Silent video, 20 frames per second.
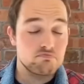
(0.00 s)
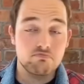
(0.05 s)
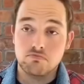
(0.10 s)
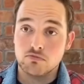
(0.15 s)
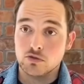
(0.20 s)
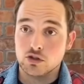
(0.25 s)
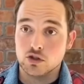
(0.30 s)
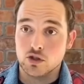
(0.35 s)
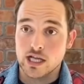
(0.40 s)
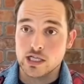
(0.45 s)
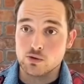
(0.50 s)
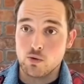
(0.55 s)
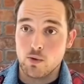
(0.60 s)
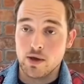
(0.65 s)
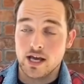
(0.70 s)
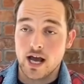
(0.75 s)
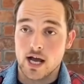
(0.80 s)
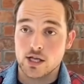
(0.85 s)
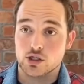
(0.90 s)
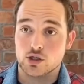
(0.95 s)
So that's what we
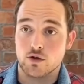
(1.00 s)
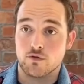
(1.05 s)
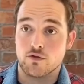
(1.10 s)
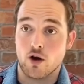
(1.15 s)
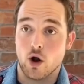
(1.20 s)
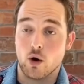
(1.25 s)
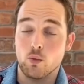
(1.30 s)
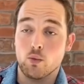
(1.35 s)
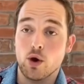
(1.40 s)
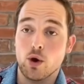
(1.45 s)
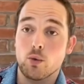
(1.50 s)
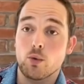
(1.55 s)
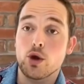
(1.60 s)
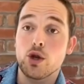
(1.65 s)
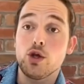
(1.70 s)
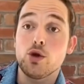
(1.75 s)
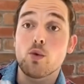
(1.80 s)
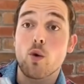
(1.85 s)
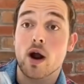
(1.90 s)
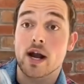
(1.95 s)
got so far. What, what do you
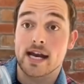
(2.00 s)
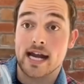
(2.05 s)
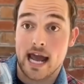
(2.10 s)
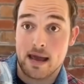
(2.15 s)
want to name